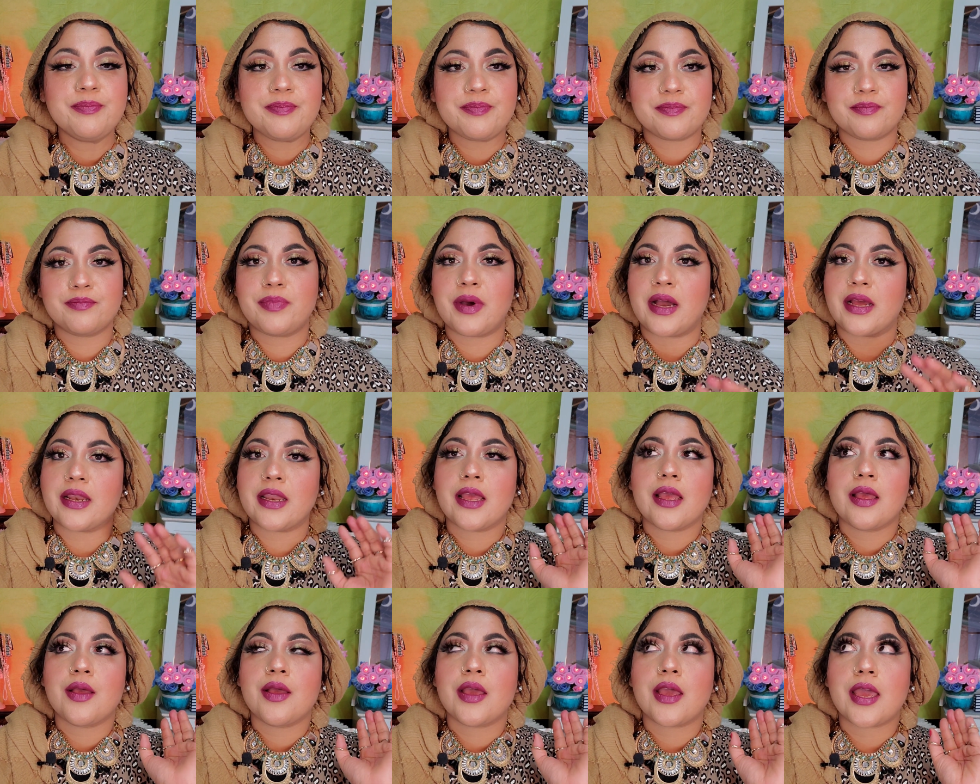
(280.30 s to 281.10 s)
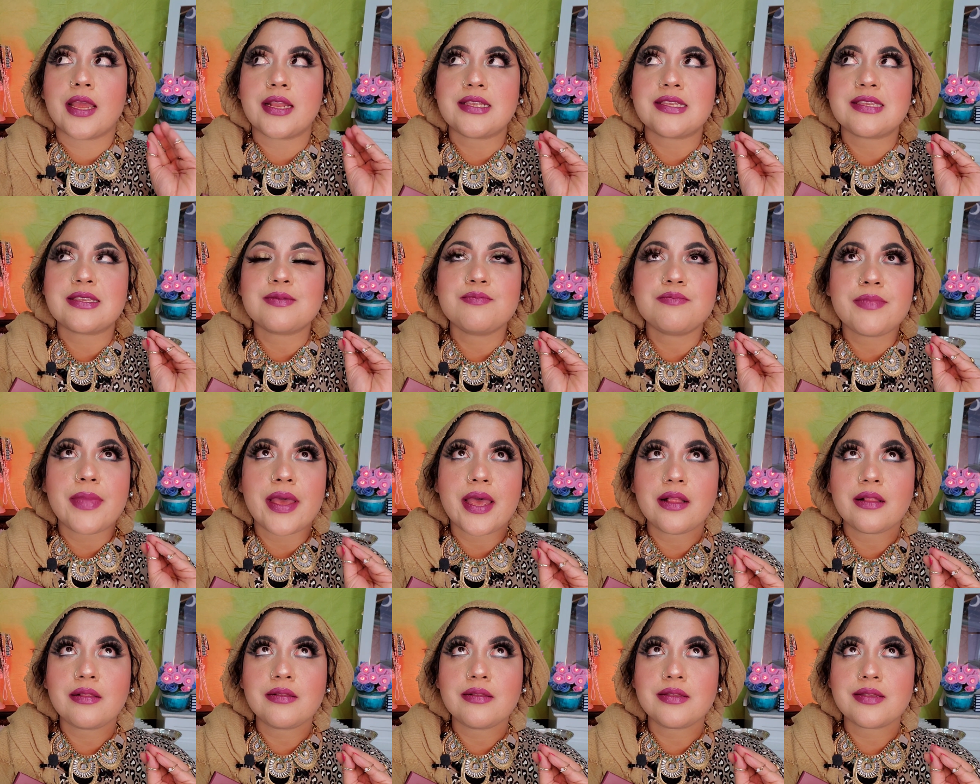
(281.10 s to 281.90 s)
But it
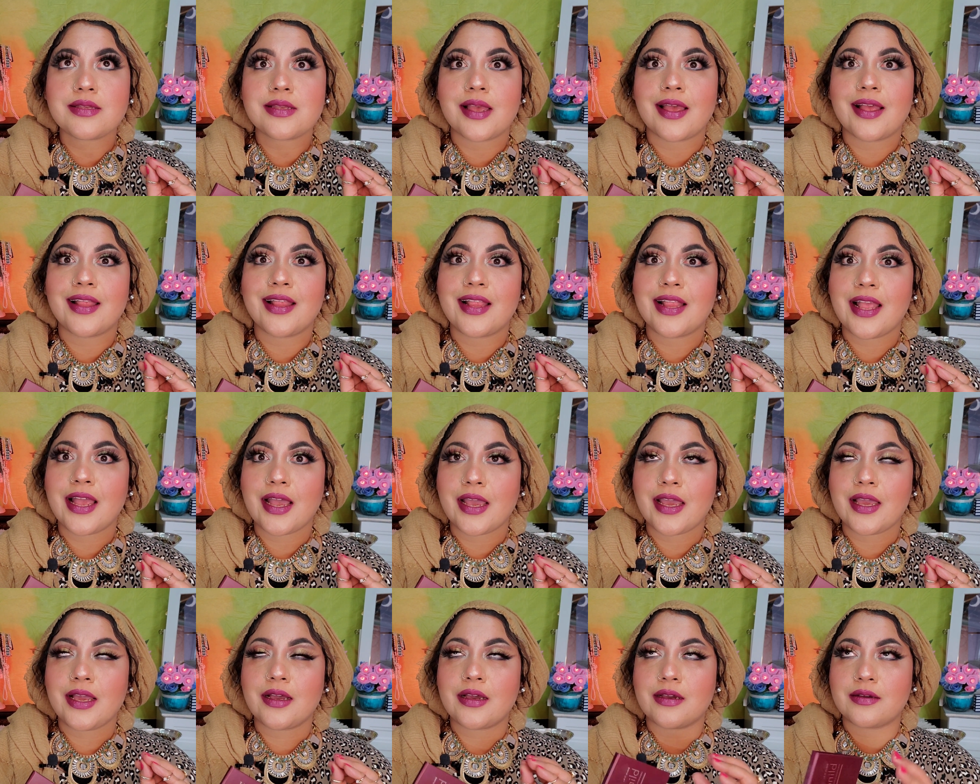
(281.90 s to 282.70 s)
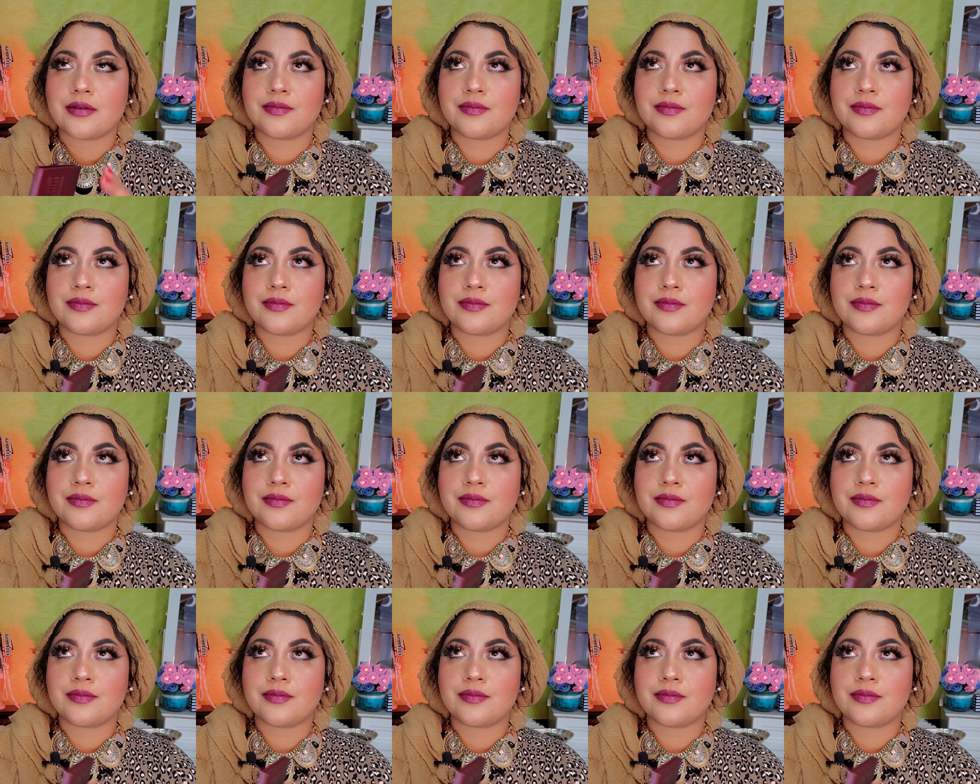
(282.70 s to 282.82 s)
smells like,